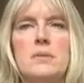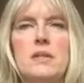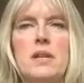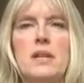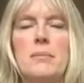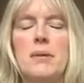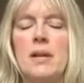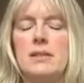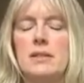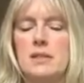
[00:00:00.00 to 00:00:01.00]
particular
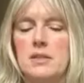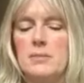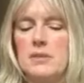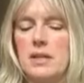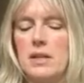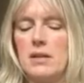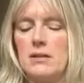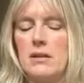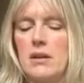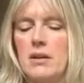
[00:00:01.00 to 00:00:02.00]
place at this particular
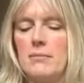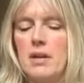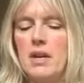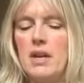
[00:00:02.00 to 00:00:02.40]
time.